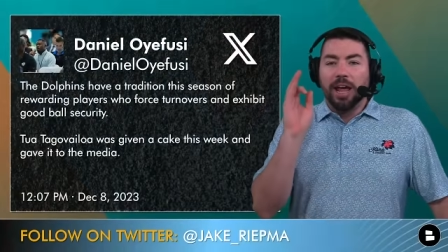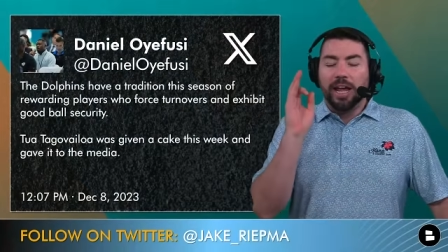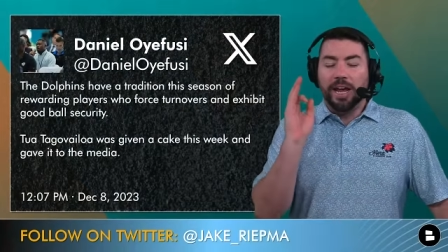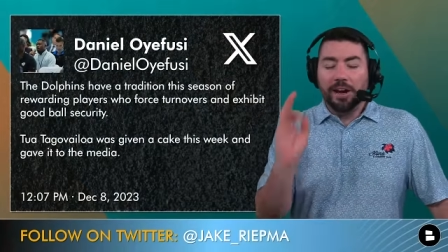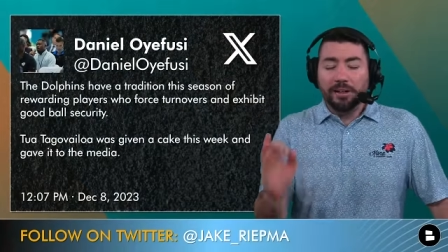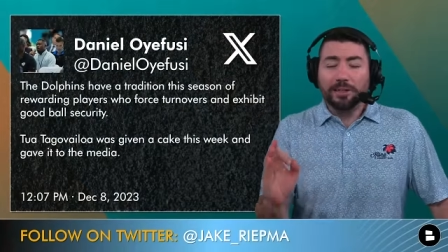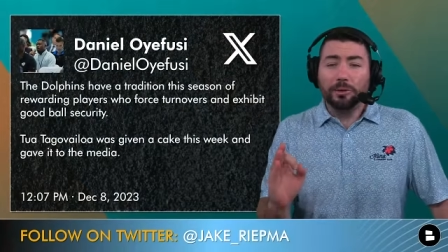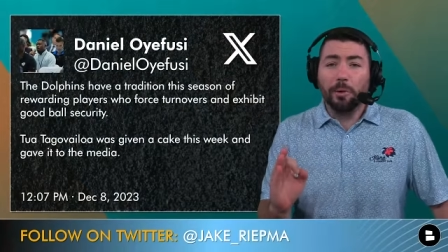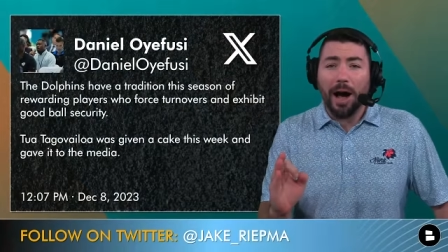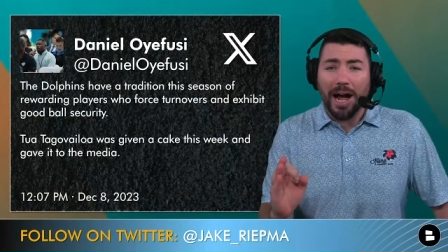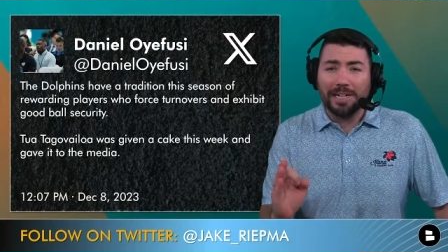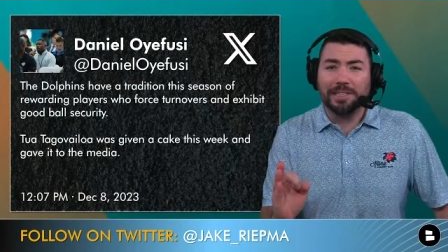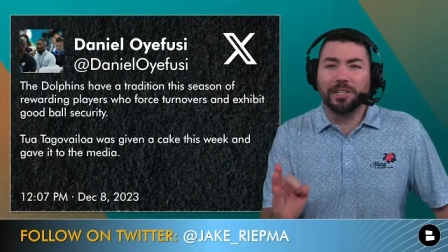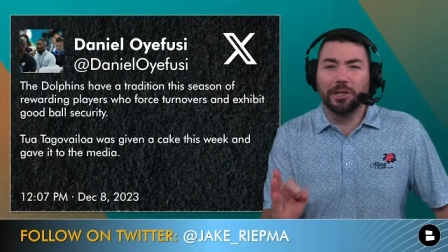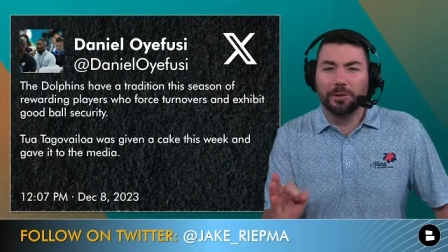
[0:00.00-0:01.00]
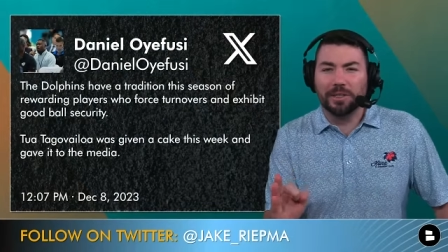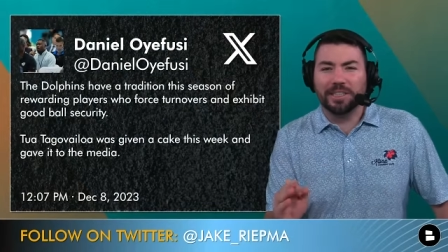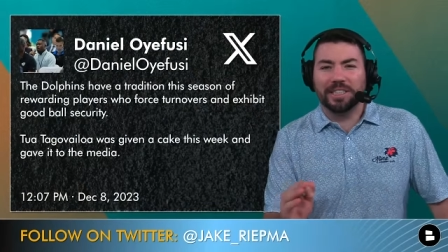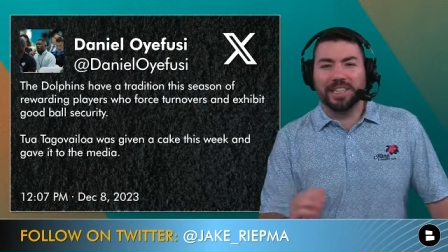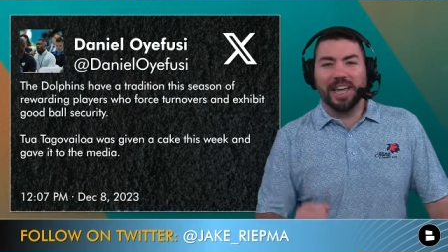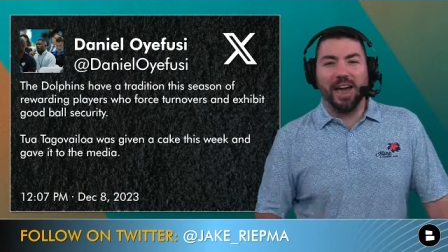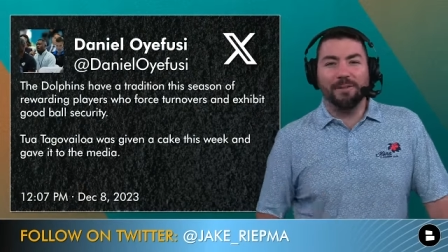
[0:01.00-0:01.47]
Here's why Tua is
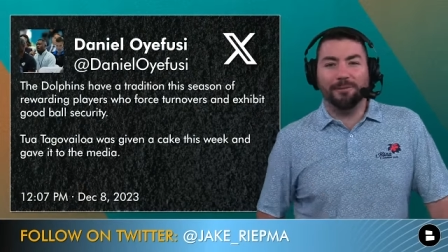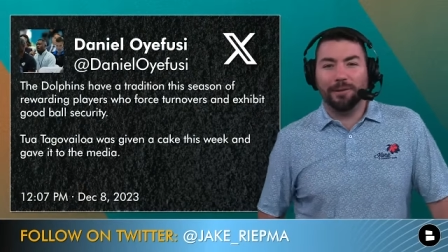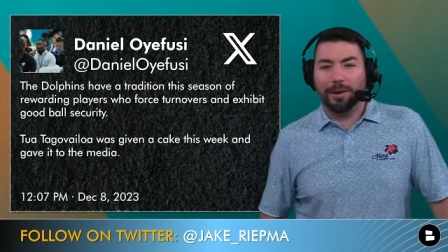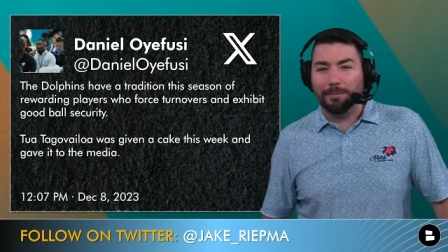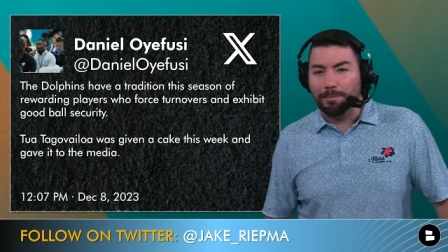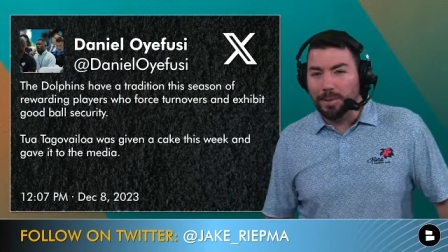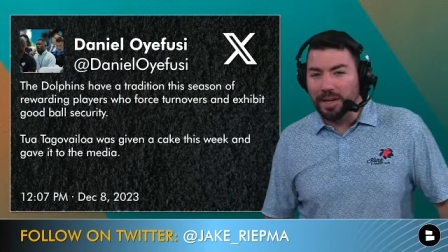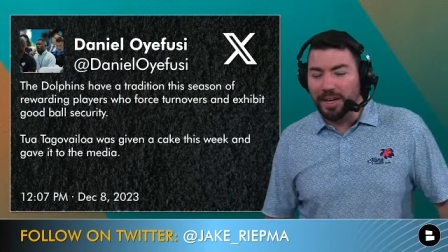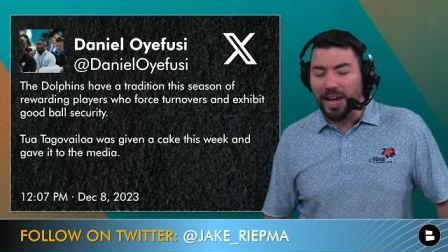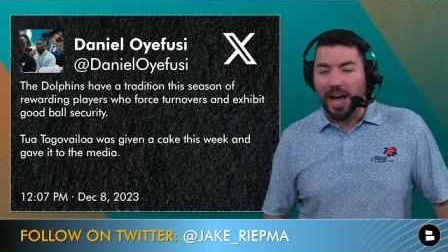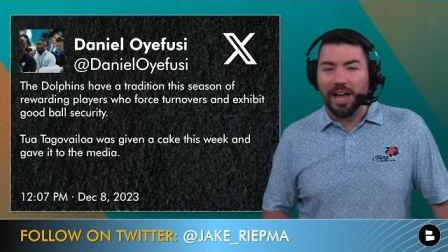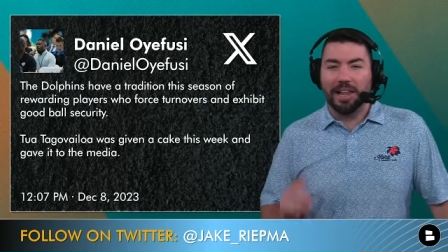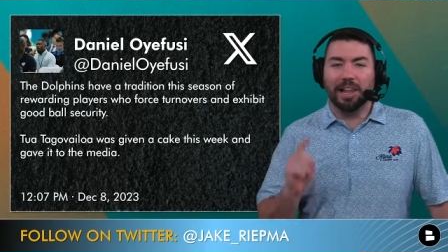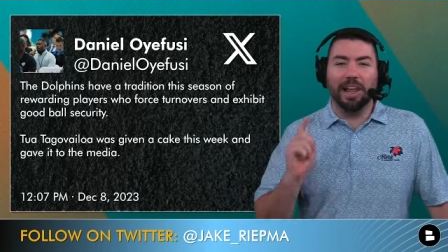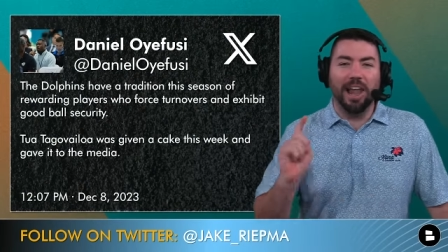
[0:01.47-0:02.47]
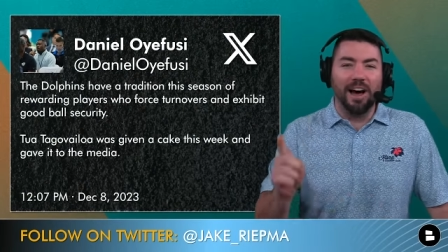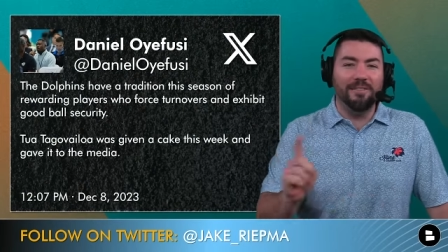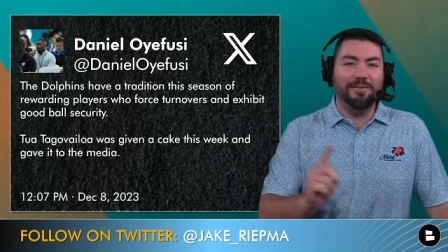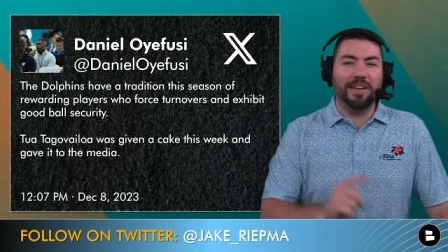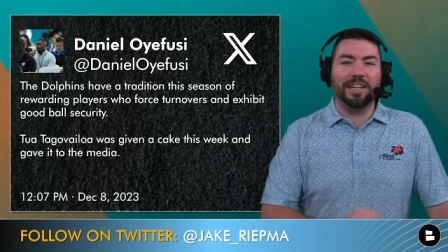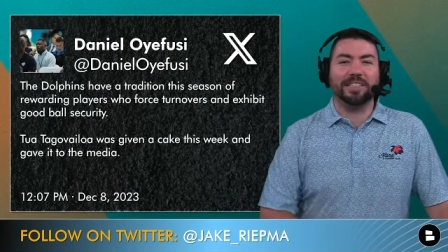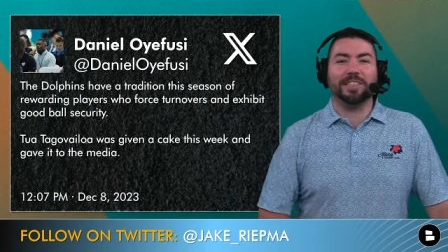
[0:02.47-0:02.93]
the MVP. I love
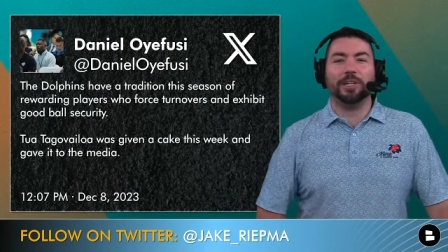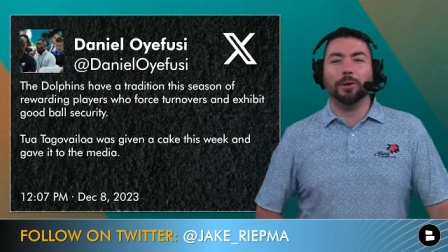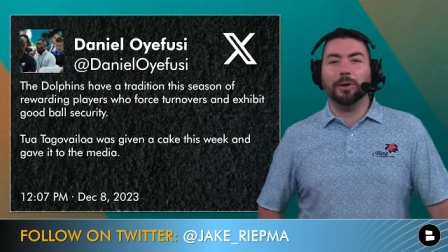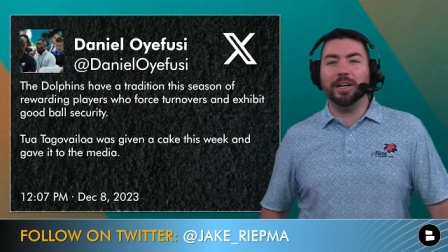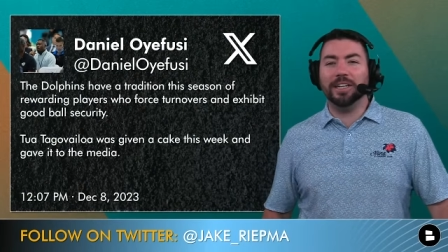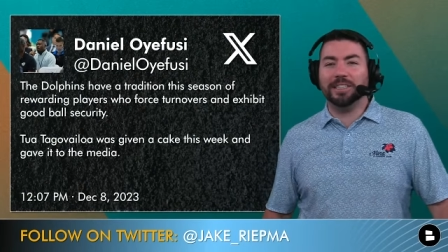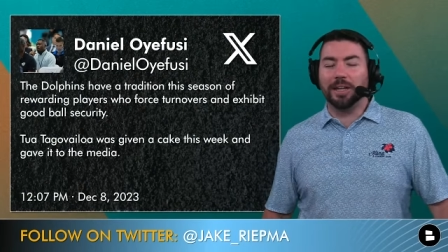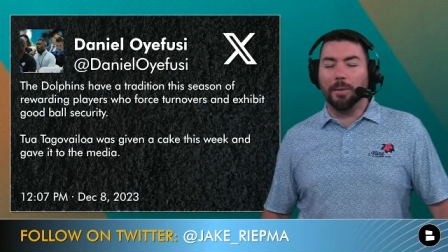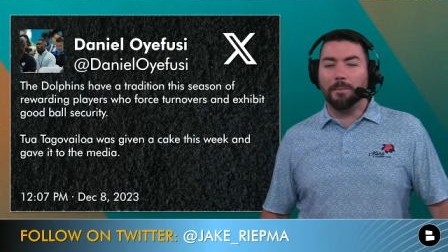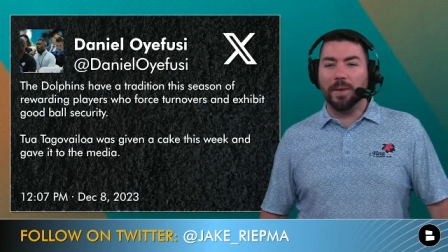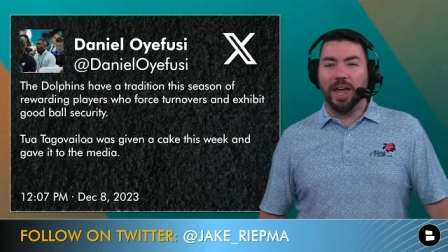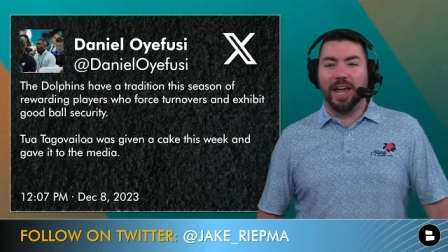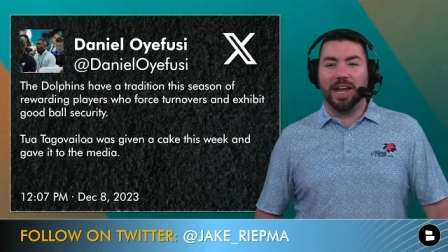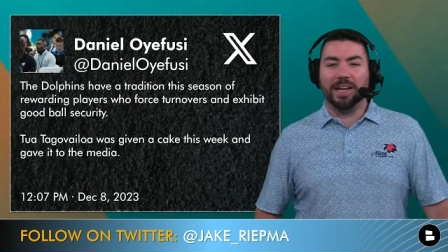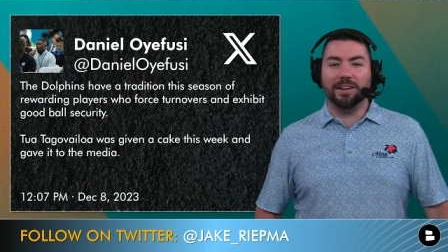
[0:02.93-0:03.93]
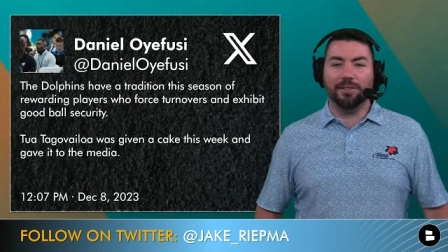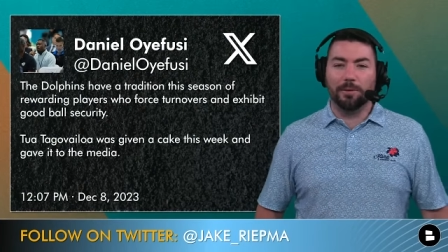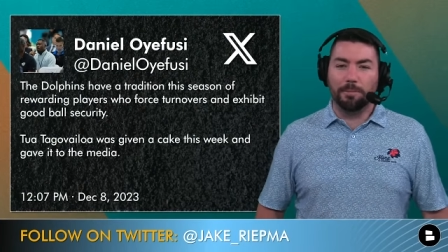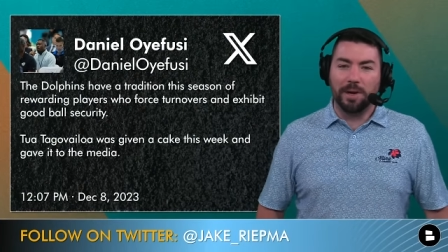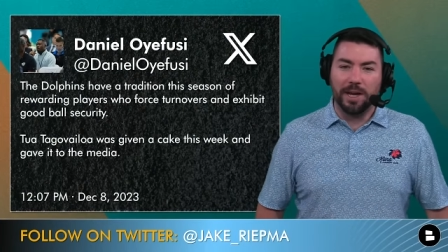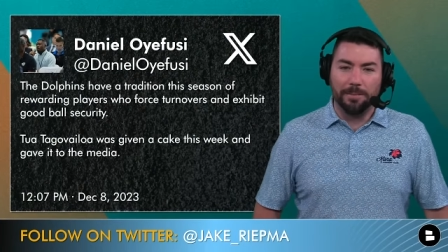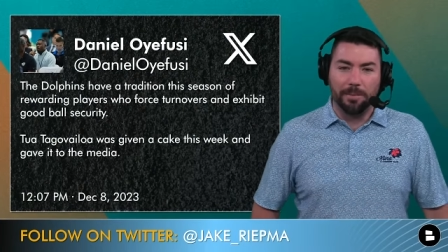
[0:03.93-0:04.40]
this. Tua is a man of the
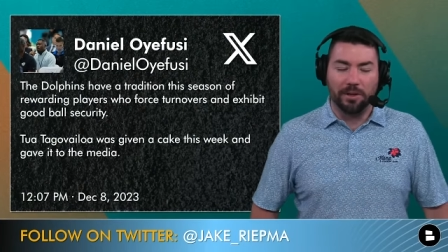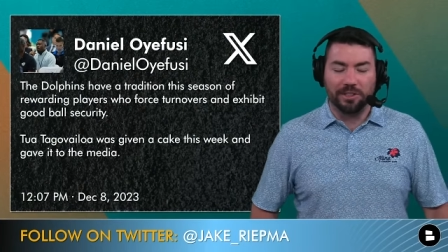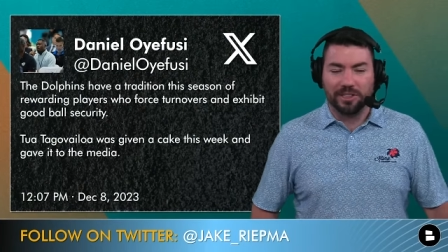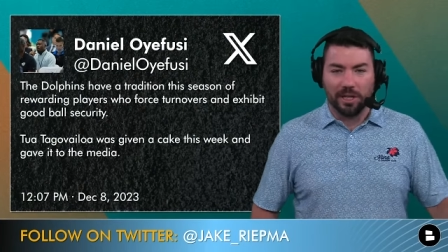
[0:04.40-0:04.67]
people.